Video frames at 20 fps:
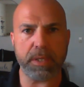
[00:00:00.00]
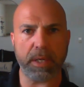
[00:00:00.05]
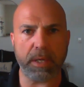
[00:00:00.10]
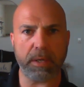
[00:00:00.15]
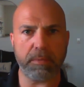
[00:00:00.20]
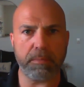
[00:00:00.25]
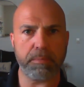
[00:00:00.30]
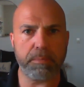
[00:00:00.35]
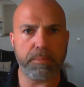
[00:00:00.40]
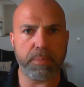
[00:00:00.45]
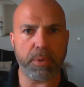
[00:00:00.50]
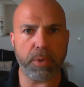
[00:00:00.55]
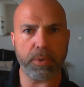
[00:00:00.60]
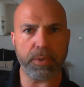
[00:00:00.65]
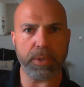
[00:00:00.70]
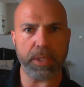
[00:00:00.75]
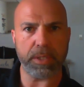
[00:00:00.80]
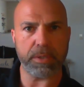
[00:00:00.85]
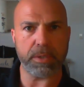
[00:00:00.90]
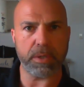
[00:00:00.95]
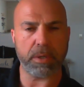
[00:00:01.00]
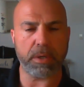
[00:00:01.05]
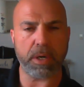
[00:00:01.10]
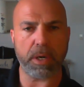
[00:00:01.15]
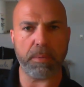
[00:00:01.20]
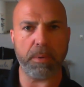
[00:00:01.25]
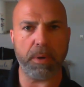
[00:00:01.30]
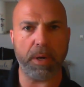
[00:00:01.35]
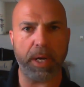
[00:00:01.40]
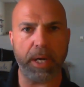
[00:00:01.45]
like proteins or
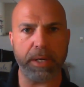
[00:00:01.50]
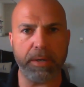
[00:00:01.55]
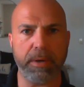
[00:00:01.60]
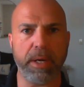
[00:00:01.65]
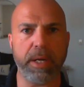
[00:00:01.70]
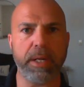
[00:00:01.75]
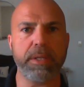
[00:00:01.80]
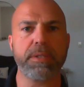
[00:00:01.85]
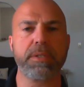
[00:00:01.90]
carbohydrates.